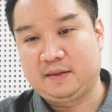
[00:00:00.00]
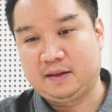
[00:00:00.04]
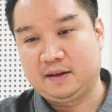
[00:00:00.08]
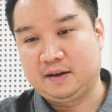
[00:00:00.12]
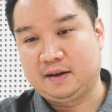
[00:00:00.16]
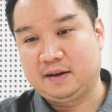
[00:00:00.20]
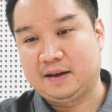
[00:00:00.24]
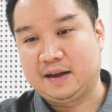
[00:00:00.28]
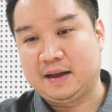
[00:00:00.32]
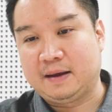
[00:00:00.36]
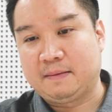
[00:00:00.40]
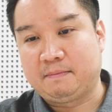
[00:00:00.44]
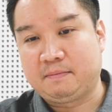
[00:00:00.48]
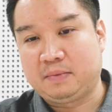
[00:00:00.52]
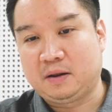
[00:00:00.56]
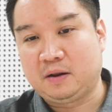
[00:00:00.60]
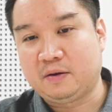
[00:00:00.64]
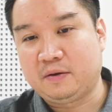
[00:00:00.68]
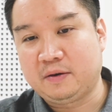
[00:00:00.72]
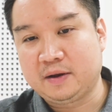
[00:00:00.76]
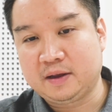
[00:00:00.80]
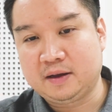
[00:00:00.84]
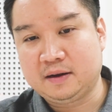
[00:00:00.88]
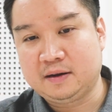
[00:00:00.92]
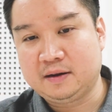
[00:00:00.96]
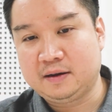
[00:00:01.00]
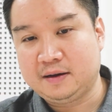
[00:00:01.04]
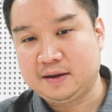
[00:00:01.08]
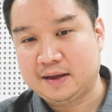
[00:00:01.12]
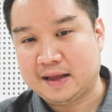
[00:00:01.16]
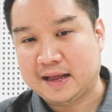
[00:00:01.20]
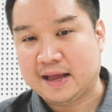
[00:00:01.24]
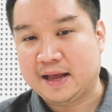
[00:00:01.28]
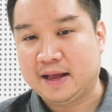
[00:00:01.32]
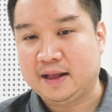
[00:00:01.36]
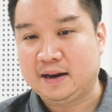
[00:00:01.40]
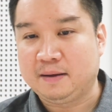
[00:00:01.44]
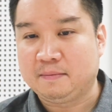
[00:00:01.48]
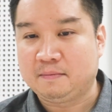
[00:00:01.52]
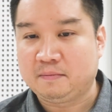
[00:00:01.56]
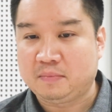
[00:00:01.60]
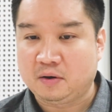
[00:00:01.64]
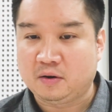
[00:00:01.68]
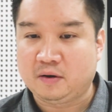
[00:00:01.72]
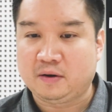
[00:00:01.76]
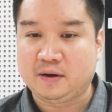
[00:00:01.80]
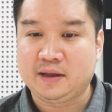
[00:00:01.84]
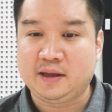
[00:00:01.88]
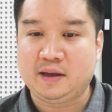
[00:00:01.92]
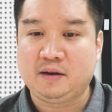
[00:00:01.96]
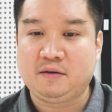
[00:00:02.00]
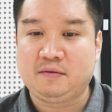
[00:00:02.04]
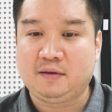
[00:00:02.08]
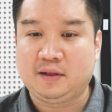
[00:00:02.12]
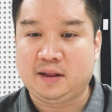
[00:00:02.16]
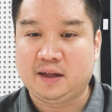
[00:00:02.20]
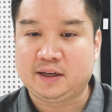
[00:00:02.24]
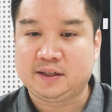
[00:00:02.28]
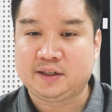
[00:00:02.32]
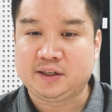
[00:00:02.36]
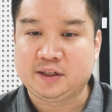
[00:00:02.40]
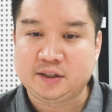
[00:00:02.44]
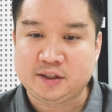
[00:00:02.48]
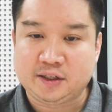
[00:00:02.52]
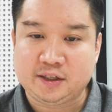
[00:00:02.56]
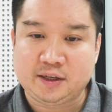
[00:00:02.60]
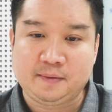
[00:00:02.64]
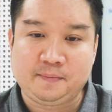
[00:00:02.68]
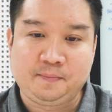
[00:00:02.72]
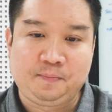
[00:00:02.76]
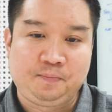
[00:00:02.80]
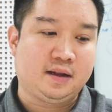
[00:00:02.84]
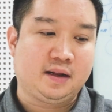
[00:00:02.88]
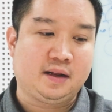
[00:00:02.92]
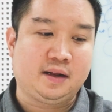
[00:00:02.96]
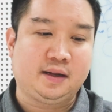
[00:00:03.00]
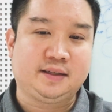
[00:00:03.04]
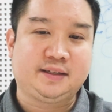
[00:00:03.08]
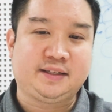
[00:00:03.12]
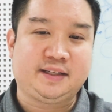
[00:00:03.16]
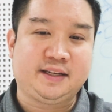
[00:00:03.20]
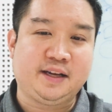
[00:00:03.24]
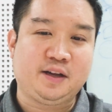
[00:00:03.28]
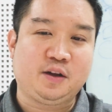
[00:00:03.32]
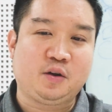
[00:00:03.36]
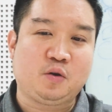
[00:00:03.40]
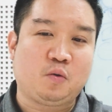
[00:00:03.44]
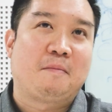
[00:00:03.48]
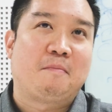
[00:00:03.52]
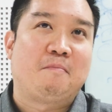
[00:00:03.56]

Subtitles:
the employer and employee relationship that I see